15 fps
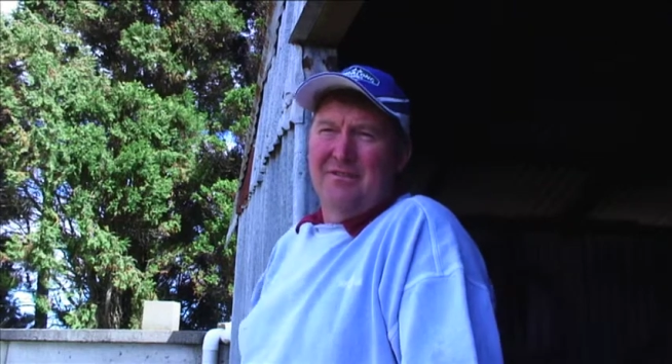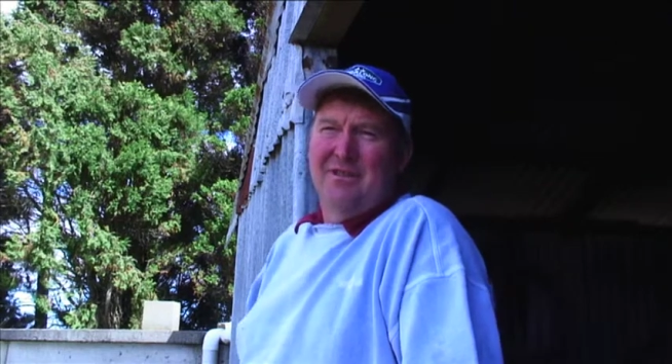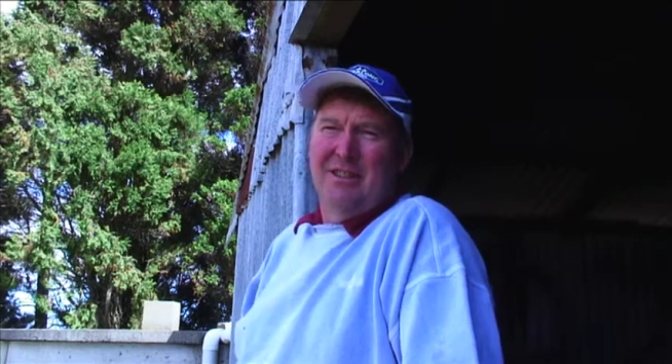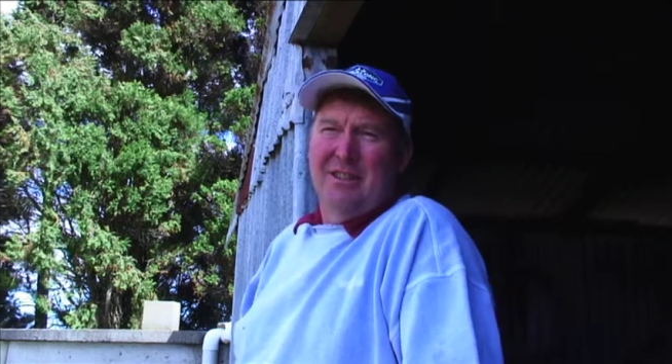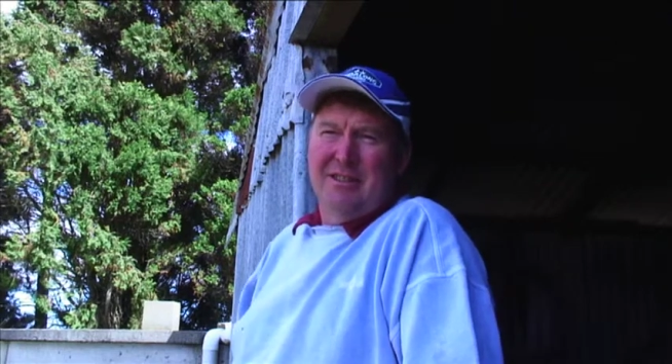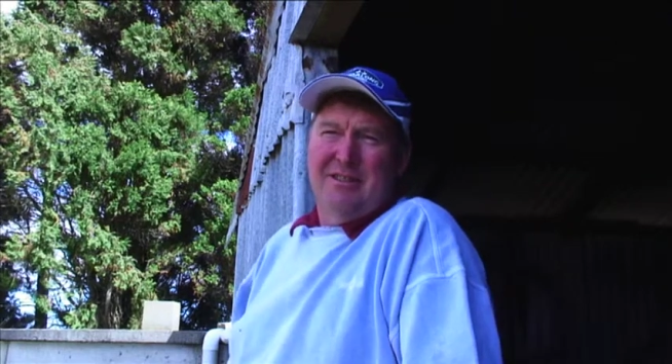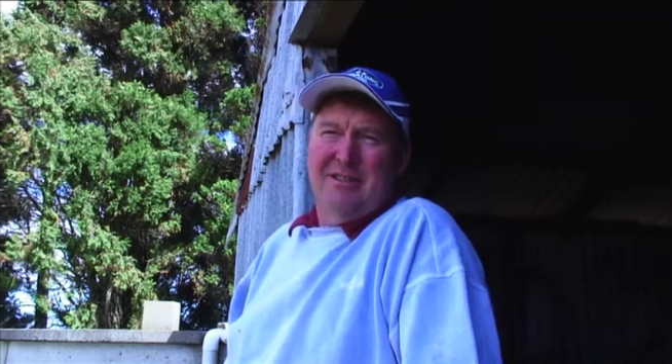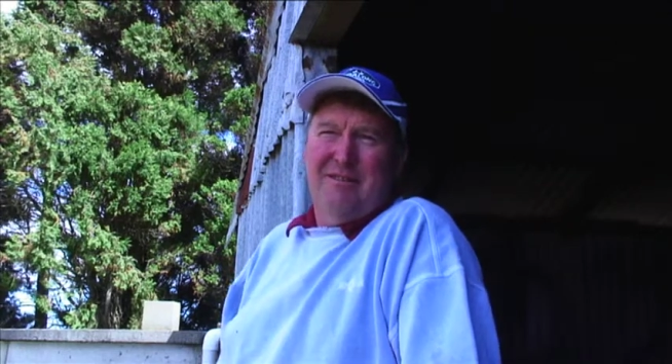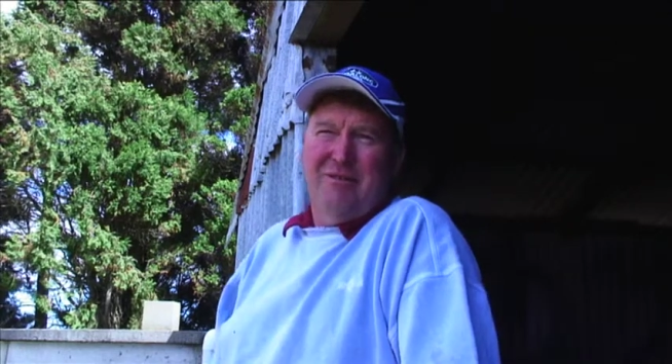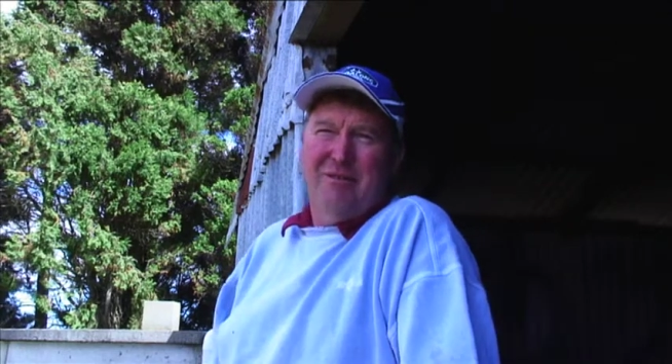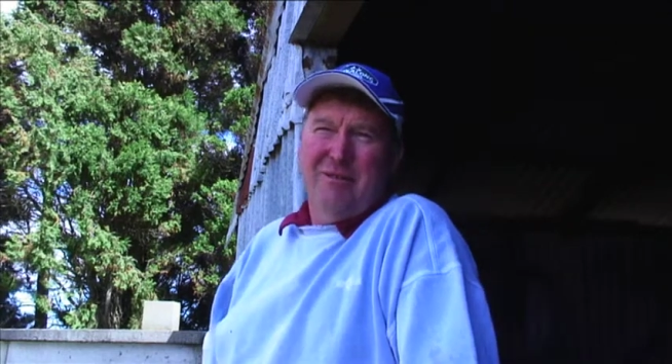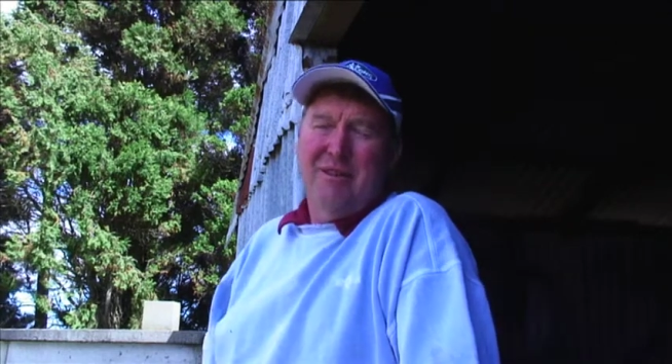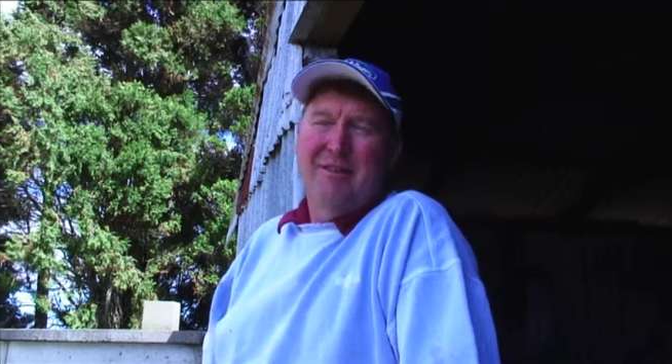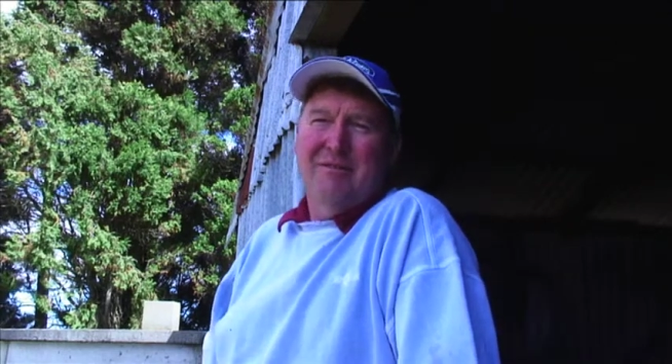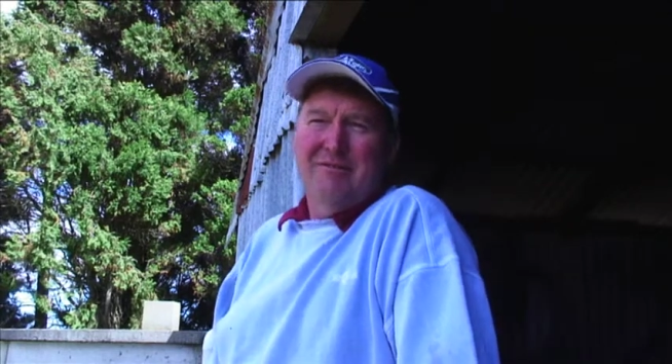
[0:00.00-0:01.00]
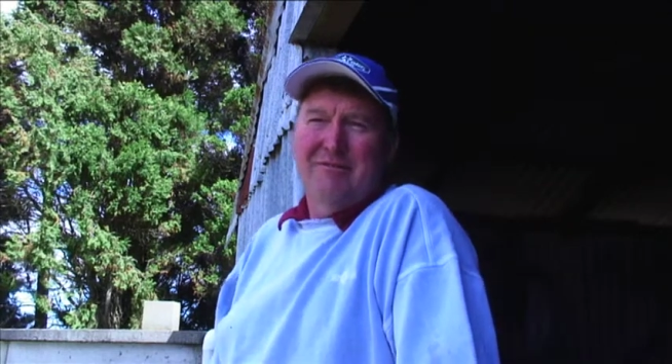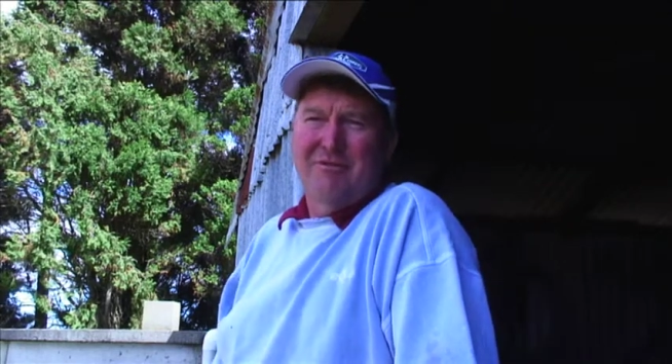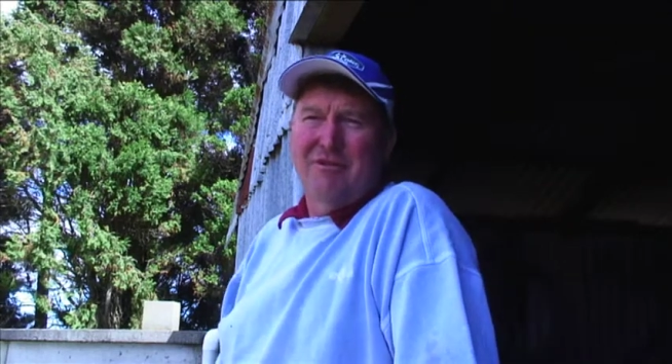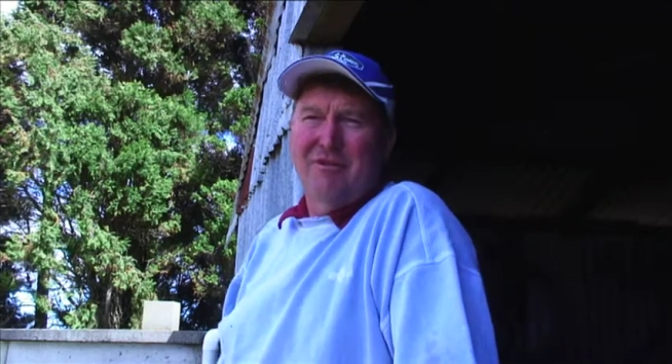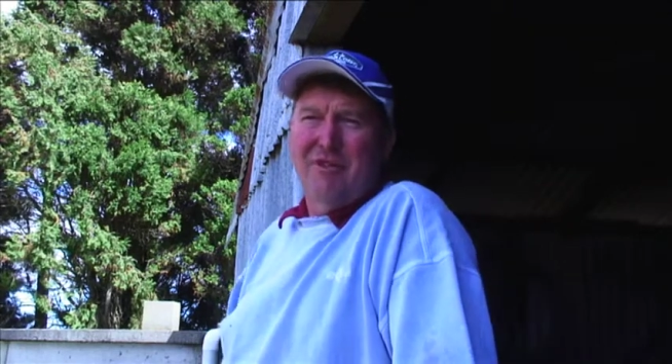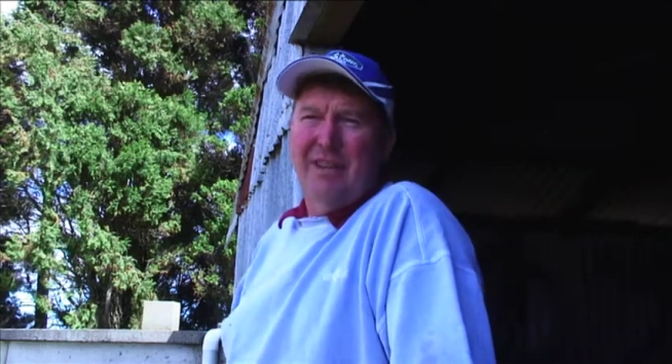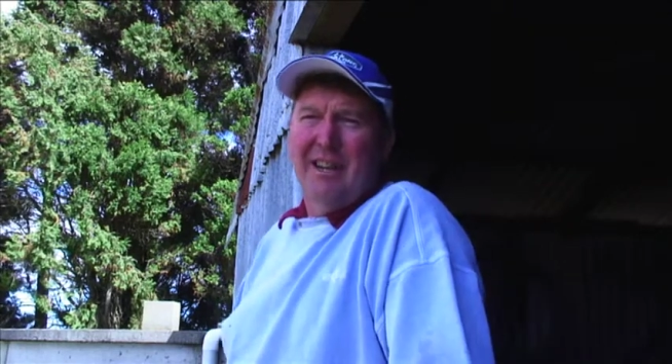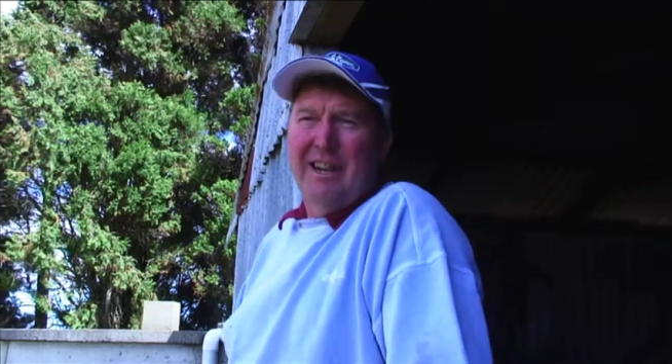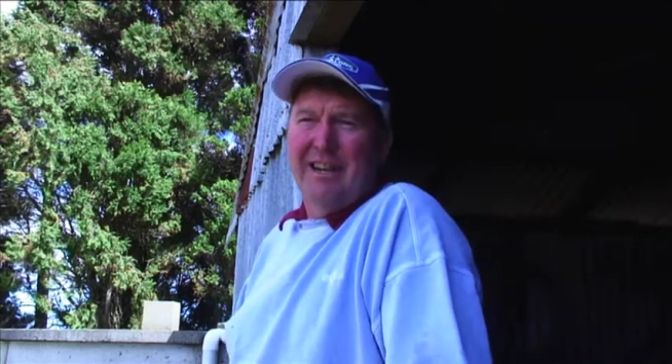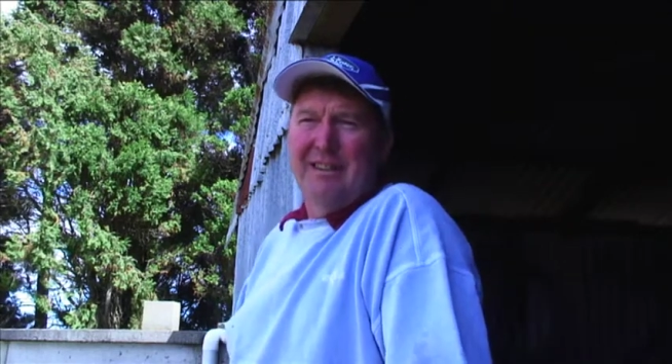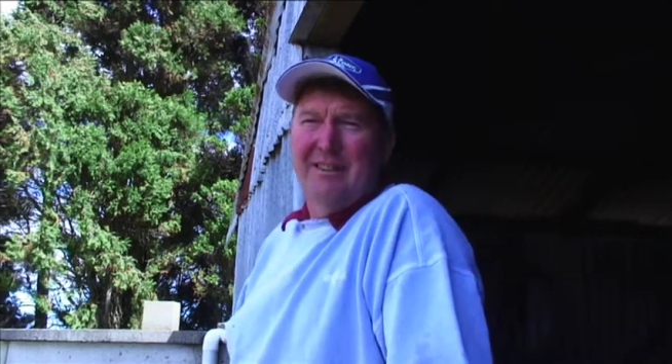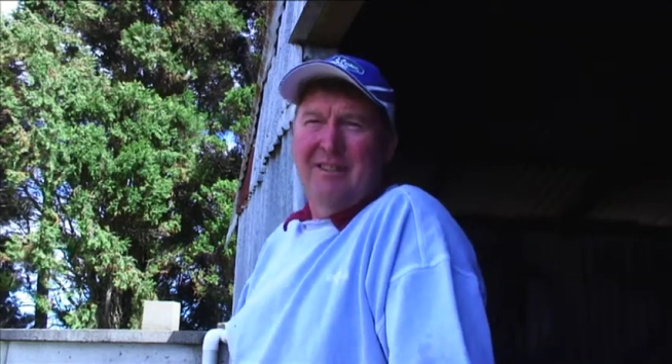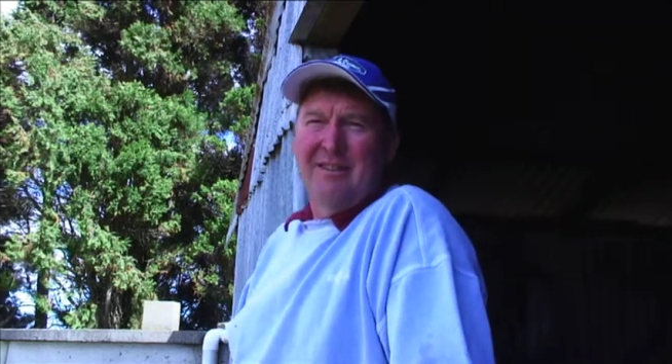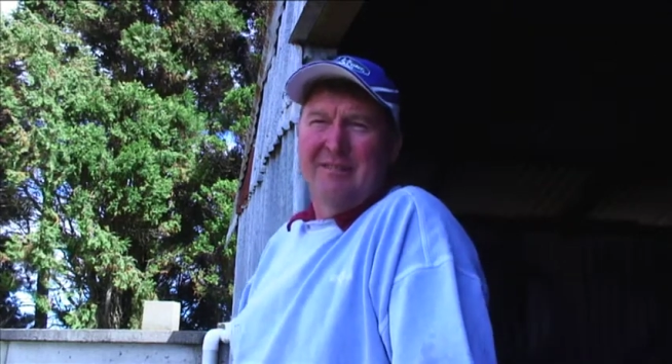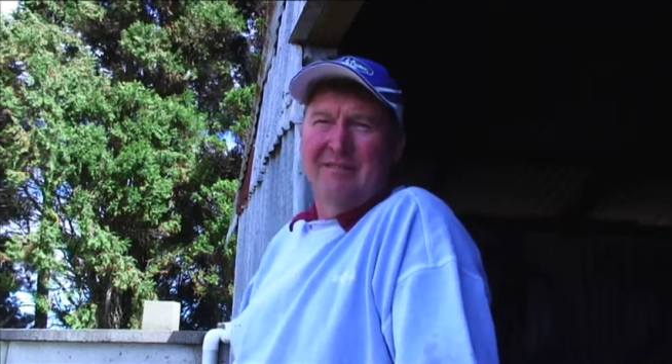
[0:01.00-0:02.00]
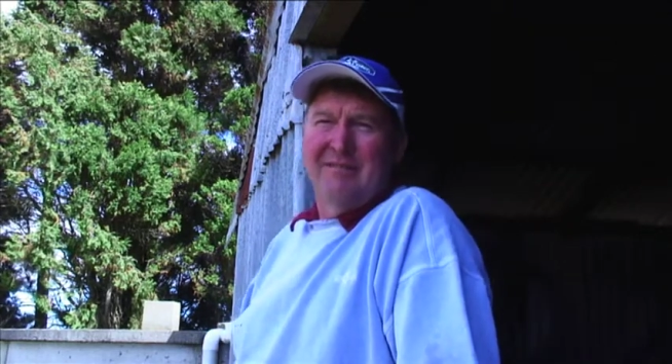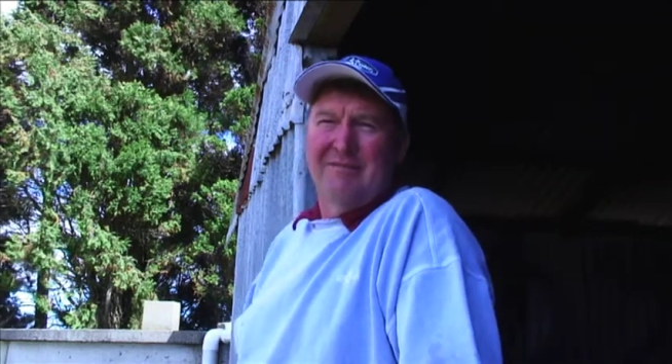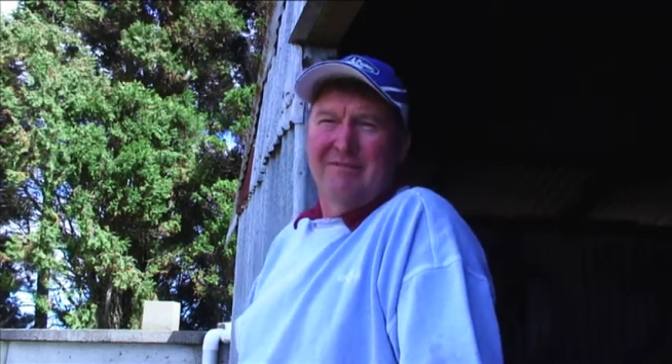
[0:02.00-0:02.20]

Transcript: just sort of created the